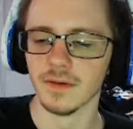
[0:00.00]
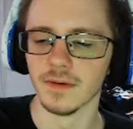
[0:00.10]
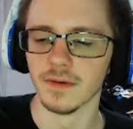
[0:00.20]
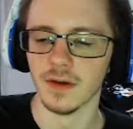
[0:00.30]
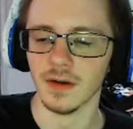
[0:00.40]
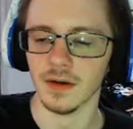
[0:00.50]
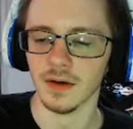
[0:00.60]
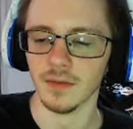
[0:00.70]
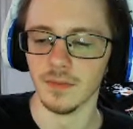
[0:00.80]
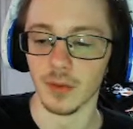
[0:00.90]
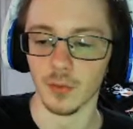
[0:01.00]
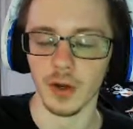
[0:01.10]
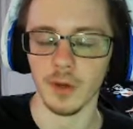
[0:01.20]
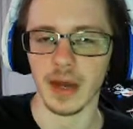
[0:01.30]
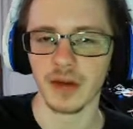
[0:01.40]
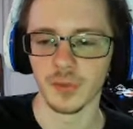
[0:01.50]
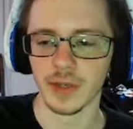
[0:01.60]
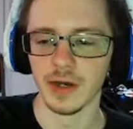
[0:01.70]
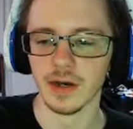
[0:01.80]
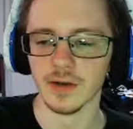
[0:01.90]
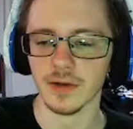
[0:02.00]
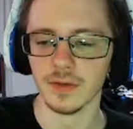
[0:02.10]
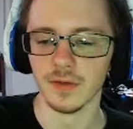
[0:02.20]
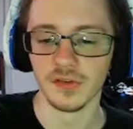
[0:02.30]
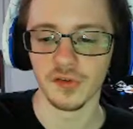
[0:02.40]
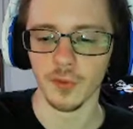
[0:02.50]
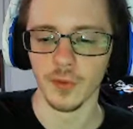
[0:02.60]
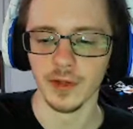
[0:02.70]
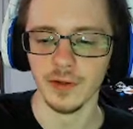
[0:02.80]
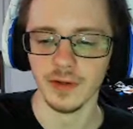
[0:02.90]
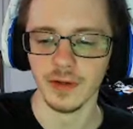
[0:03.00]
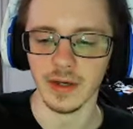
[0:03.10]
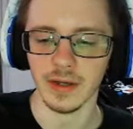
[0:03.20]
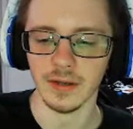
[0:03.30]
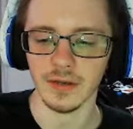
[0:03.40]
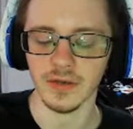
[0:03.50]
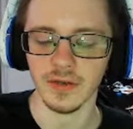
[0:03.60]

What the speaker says: my realm actually got, destroyed, and